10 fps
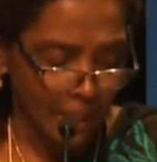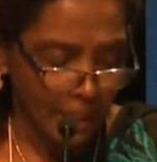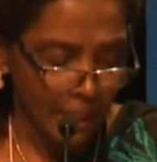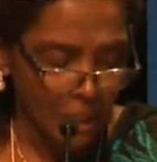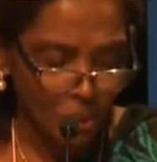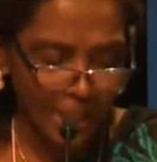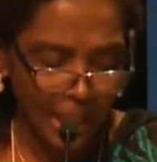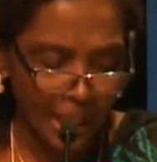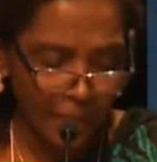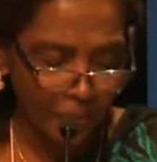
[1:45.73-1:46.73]
He has been
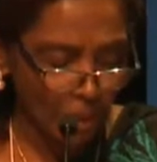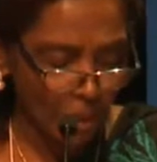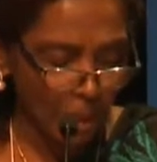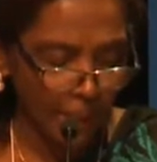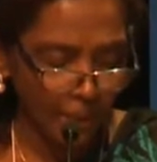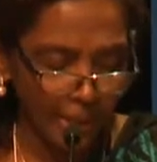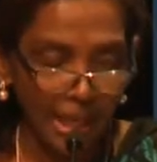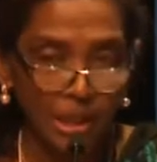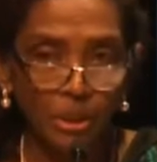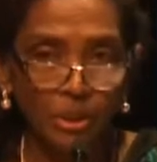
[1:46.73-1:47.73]
interviewed on the
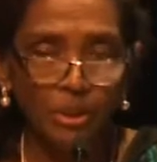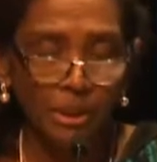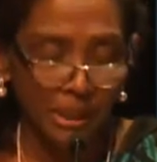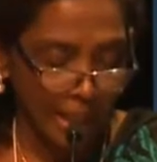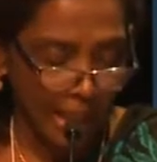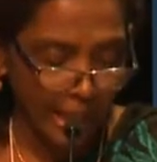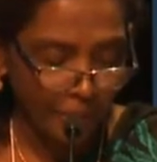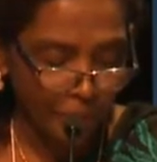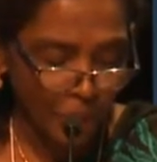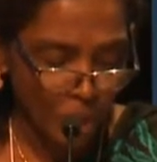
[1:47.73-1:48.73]
radio and
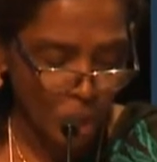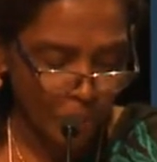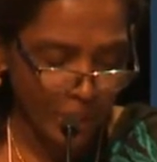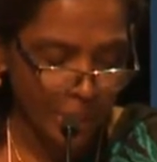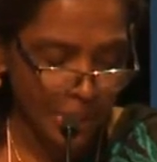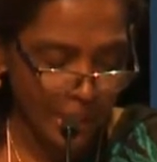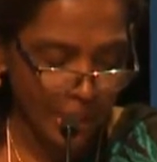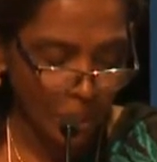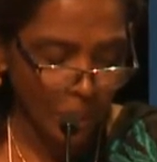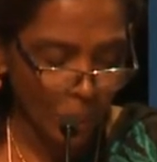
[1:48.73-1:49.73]
for newspapers
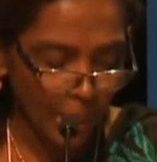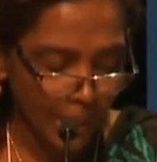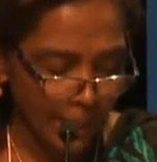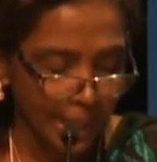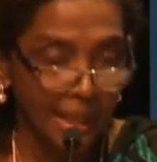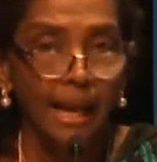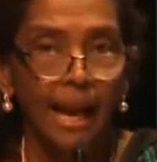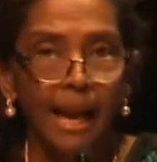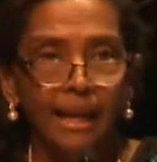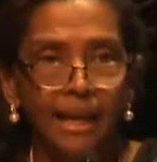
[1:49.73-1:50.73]
around the world
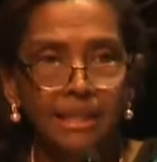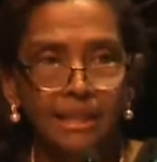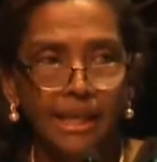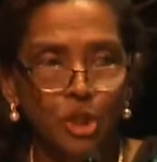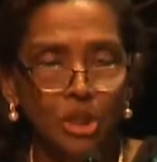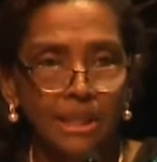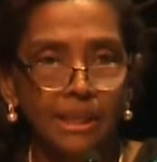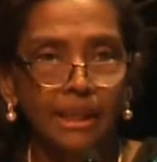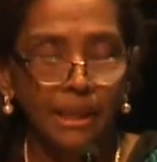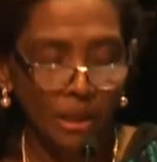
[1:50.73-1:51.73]
and has lectured
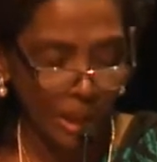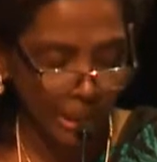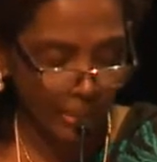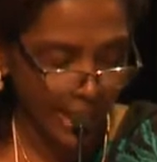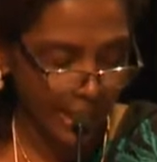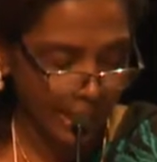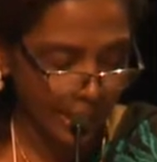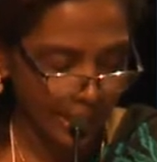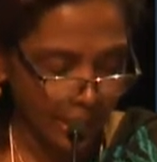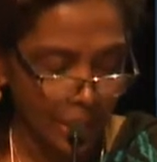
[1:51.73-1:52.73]
in North
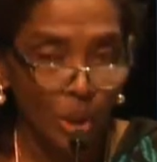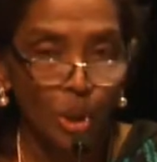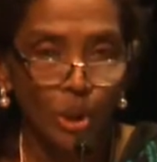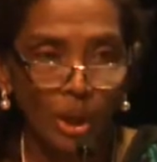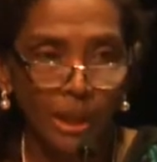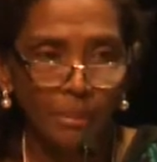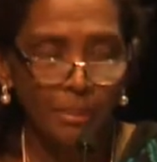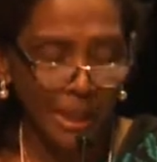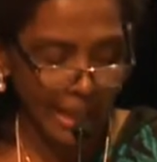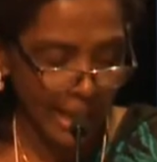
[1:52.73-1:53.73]
America, Europe,
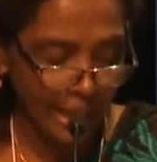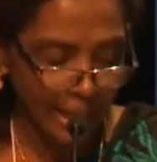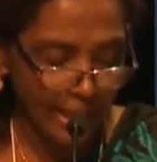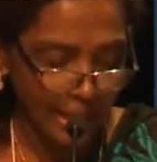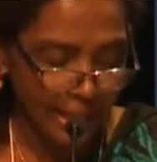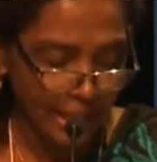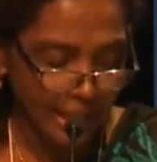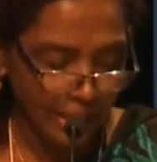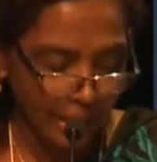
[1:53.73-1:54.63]
and in India.